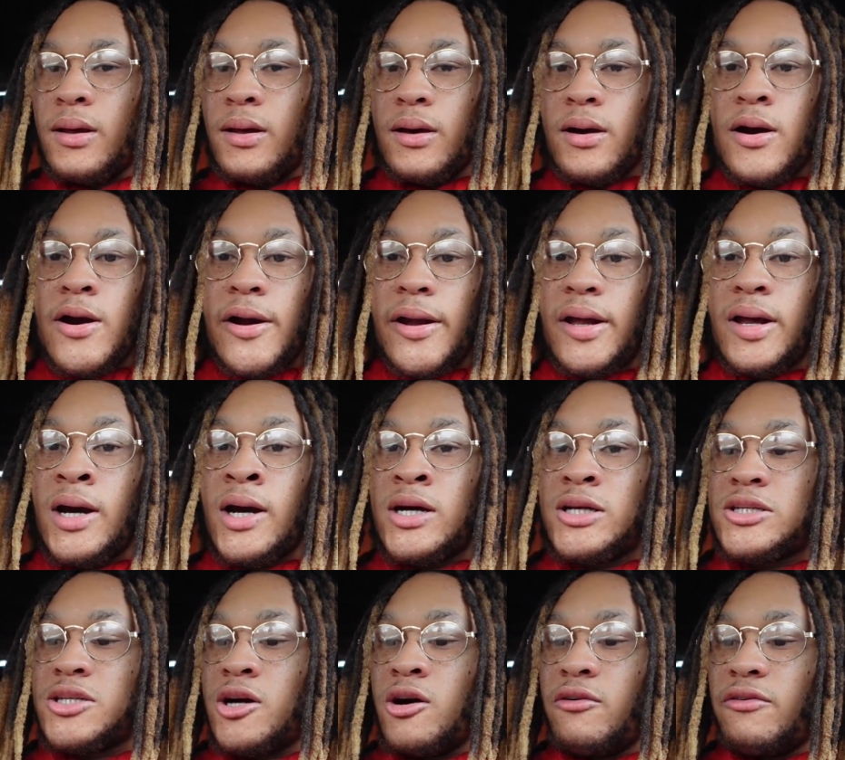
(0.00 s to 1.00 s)
Alright
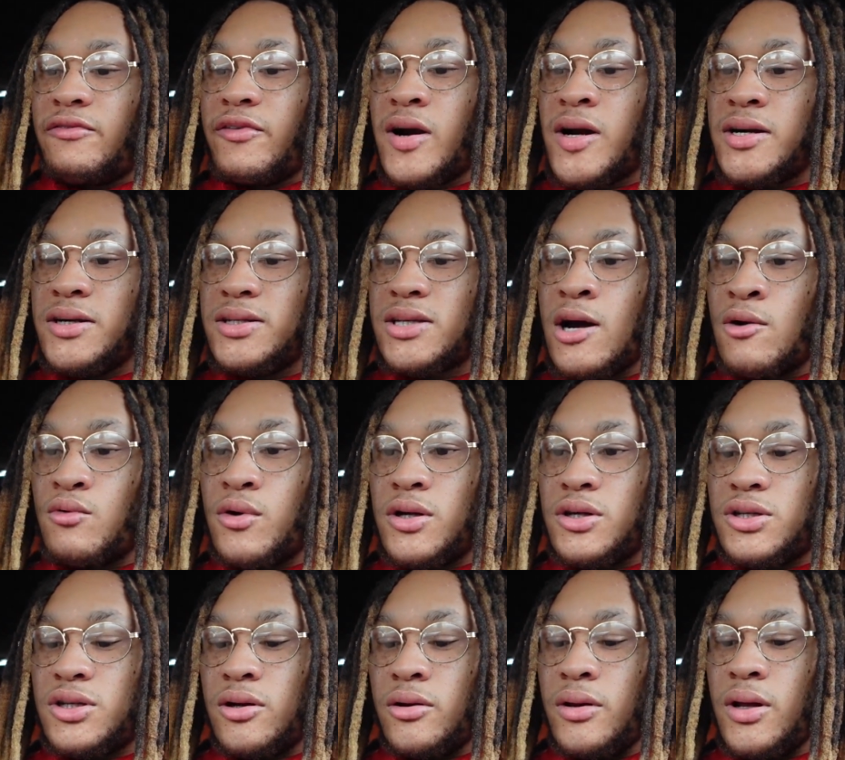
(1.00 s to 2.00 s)
guys, so first I want to
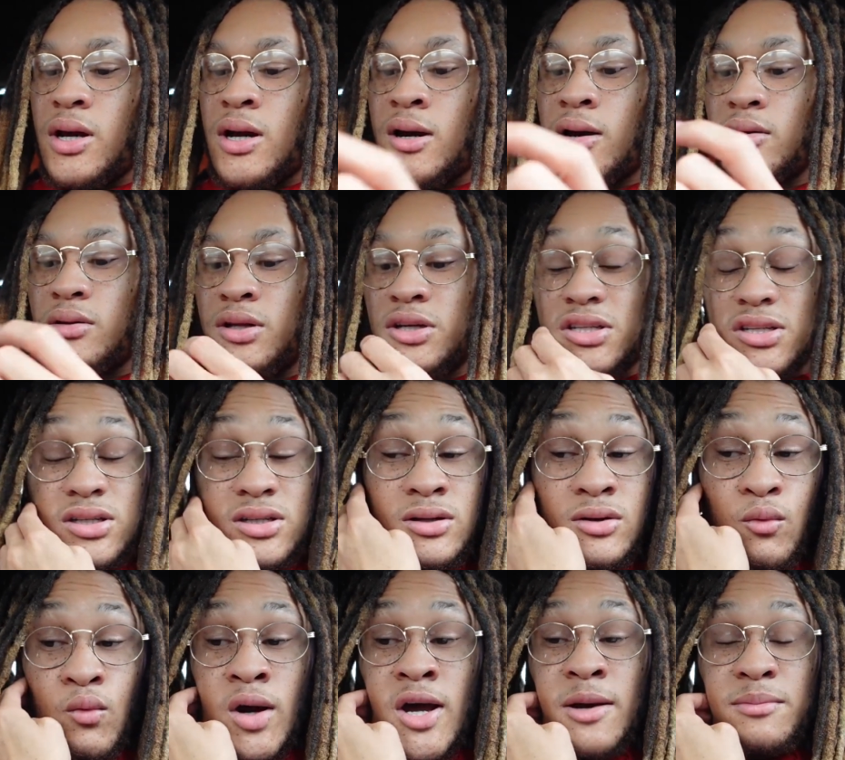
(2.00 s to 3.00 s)
show y'all the
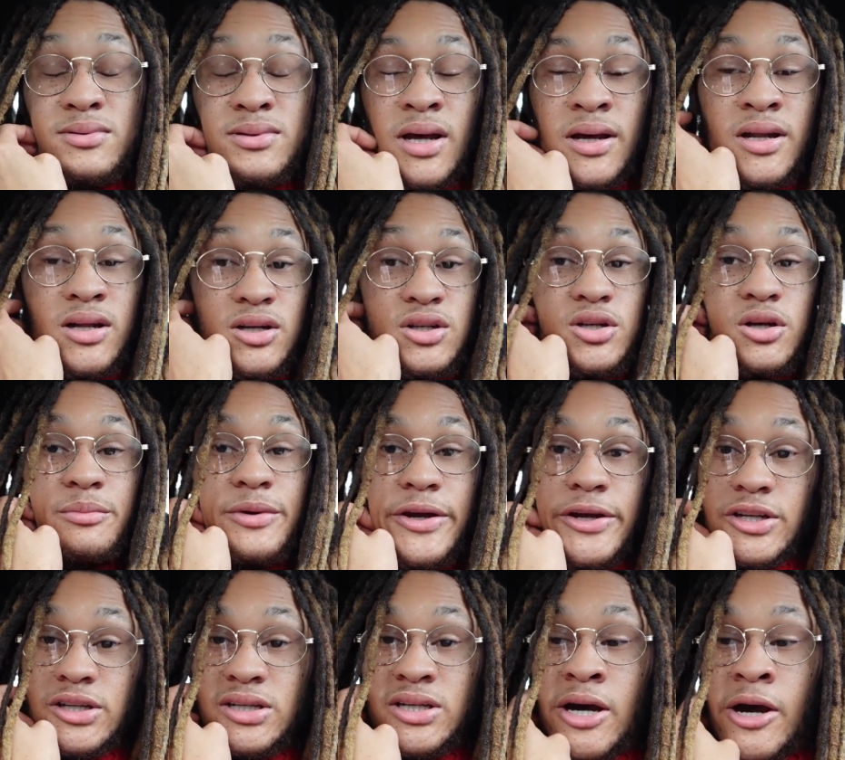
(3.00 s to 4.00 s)
website. It should be
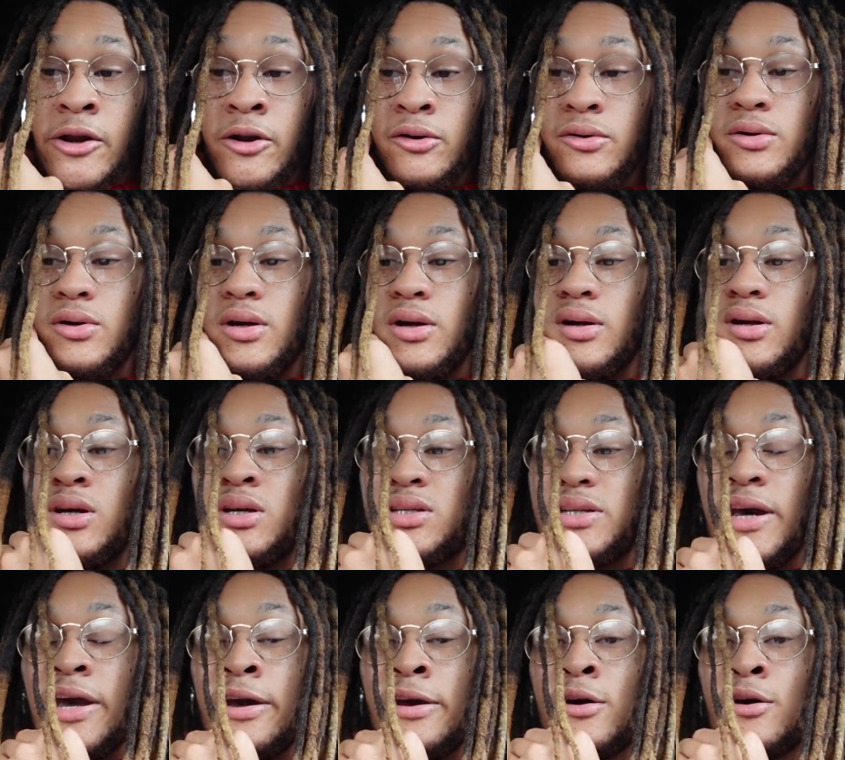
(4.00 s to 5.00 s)
in the title. It's
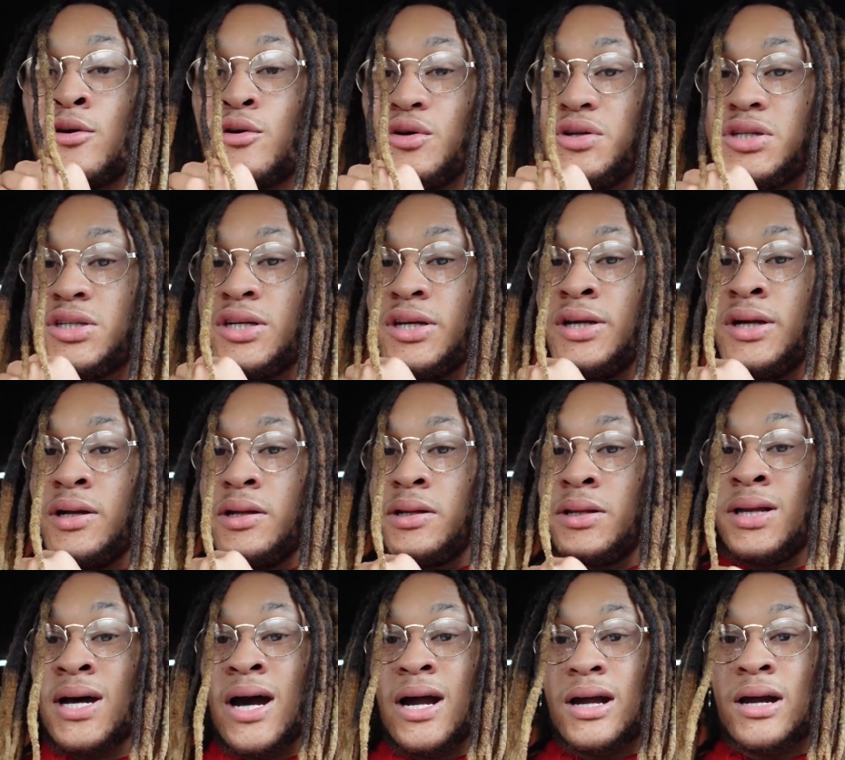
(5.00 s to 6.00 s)

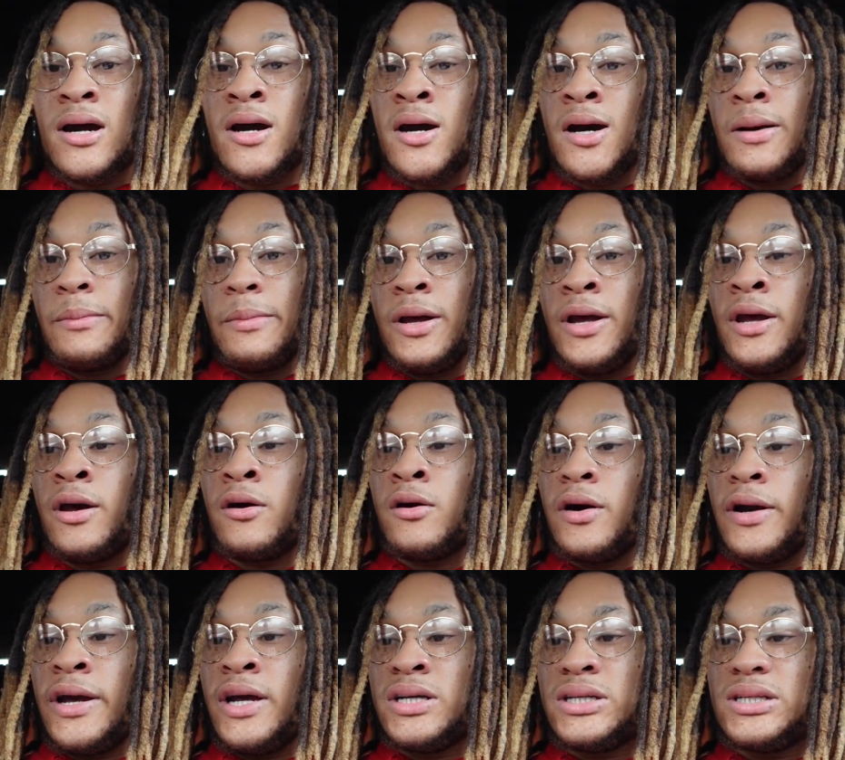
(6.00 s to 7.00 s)
lseat.com,
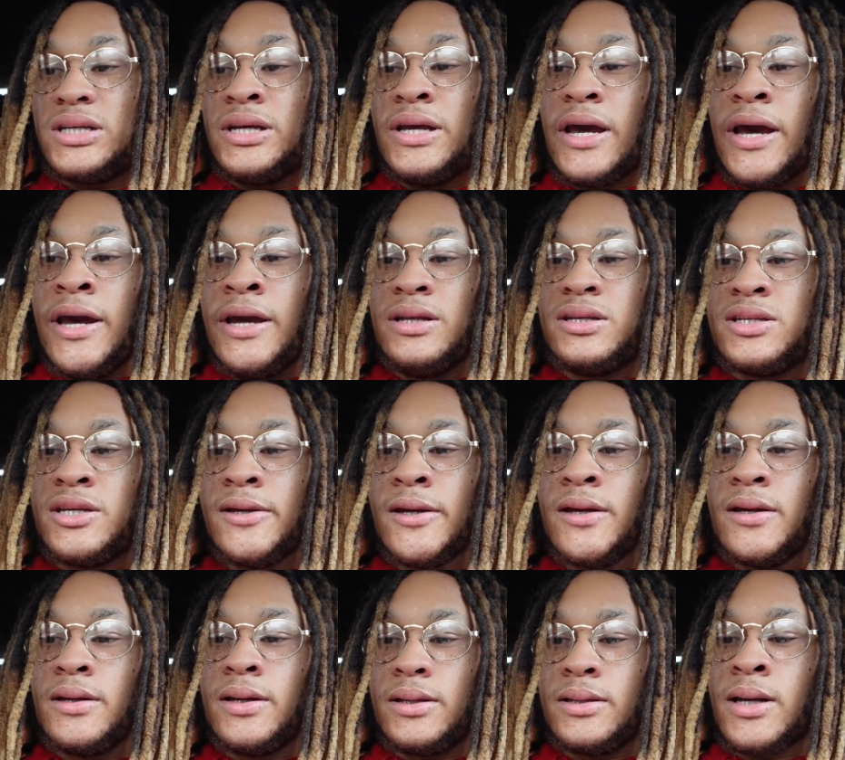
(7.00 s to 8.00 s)

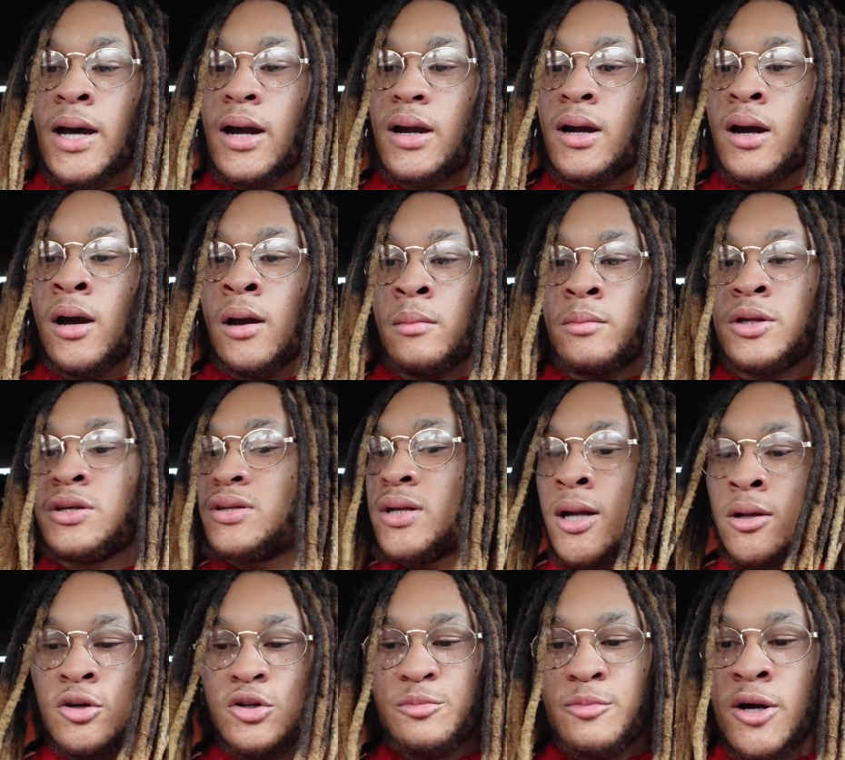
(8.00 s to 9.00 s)
lseat.com. This is not
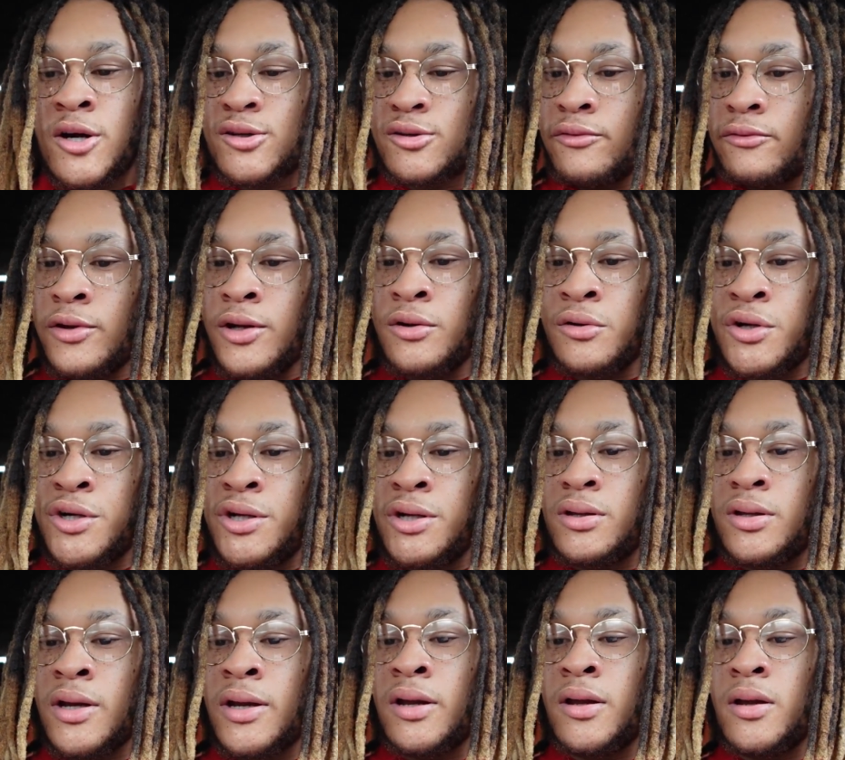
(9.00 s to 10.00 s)
no sponsor video or
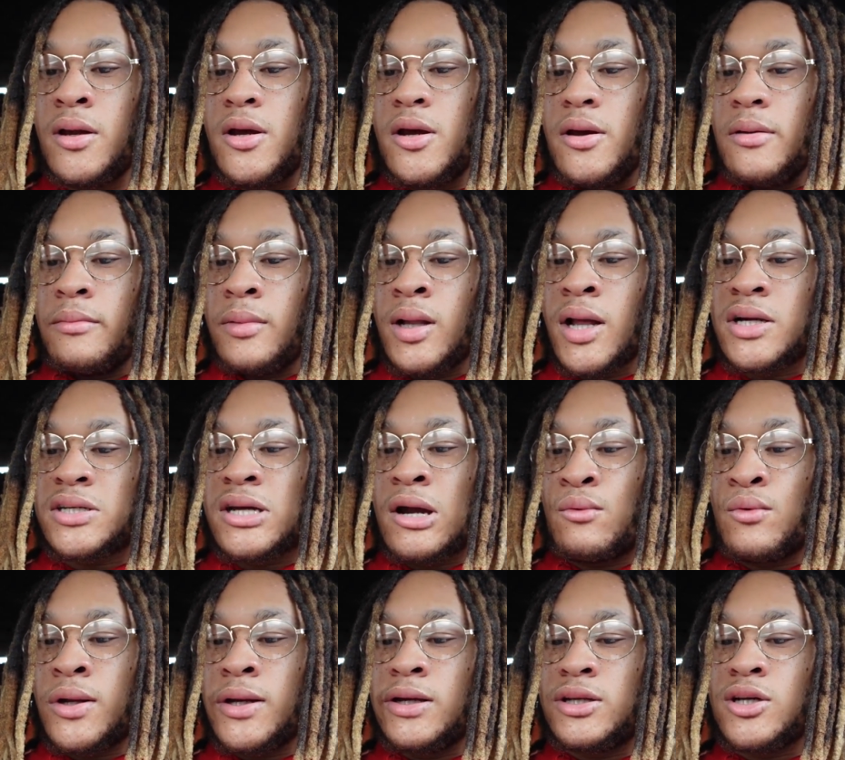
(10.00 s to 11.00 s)
anything, but like I said, I
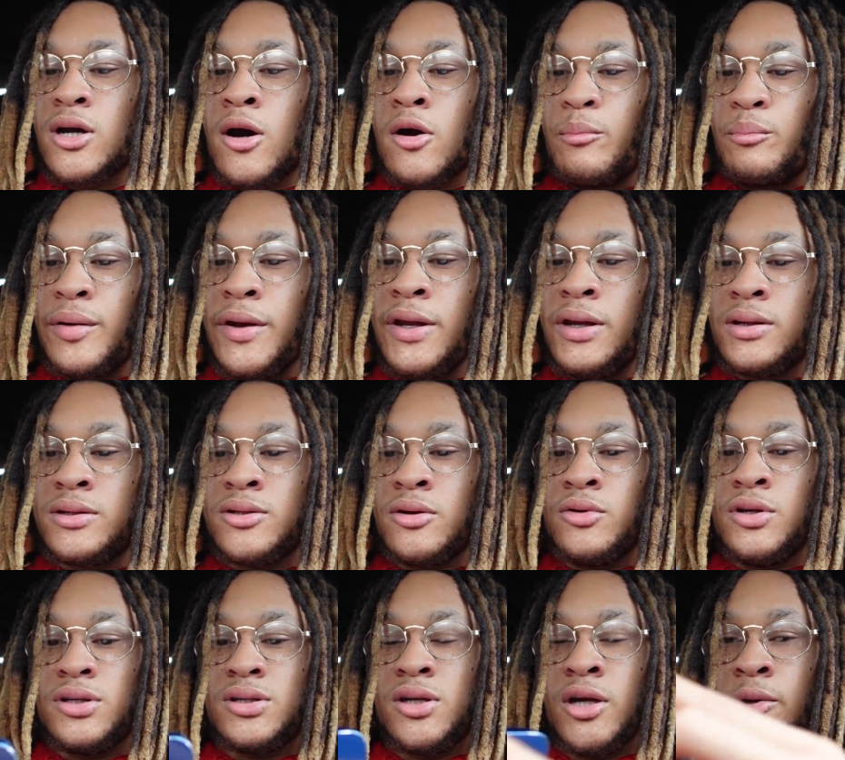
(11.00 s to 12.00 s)
want to get y'all opinions on
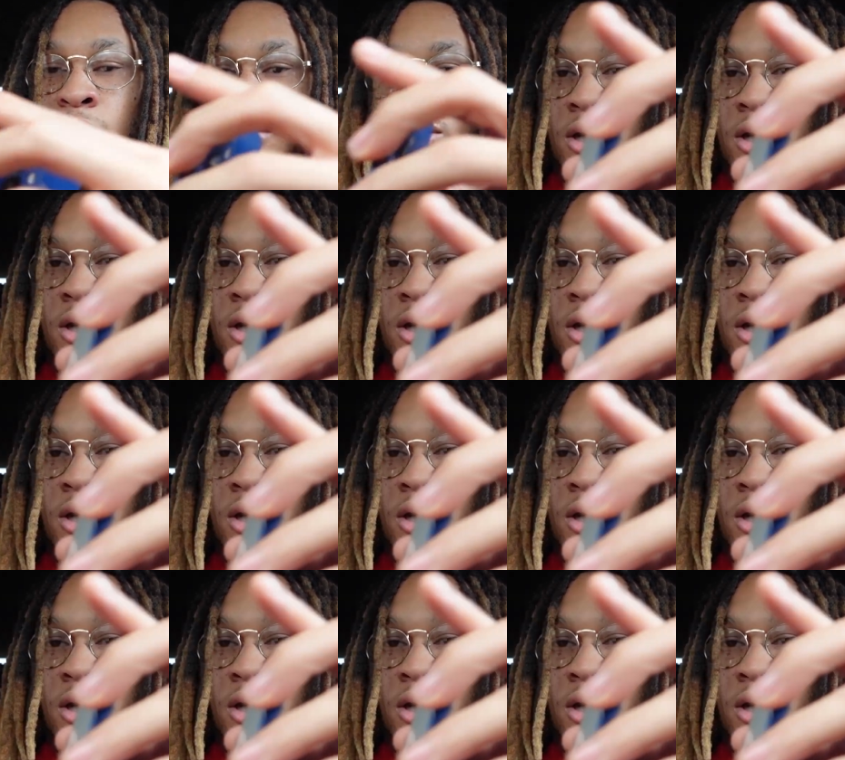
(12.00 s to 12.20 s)
this stuff.